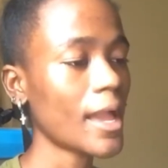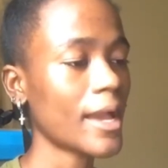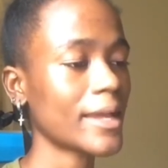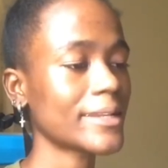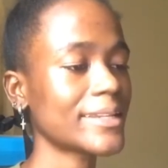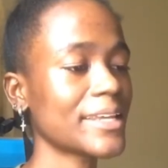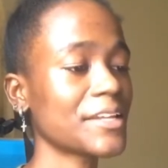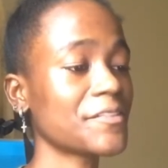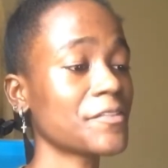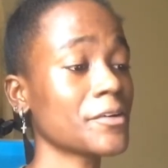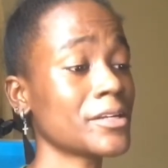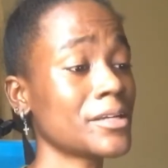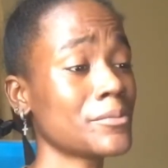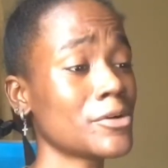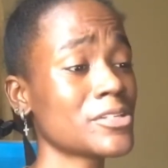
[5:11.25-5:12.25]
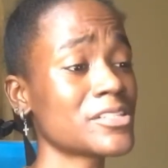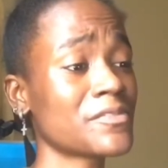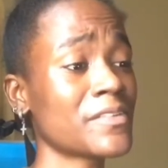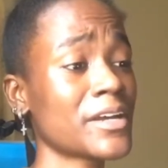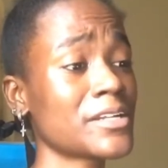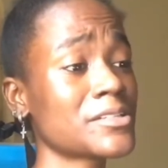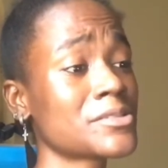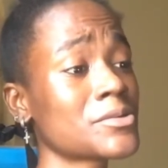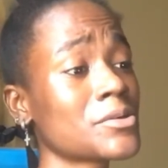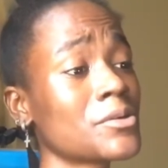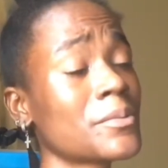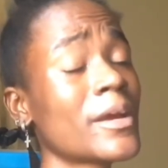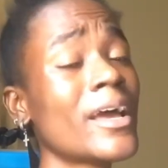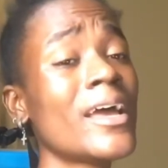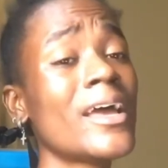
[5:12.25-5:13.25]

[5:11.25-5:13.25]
And then for the emulsifying soap,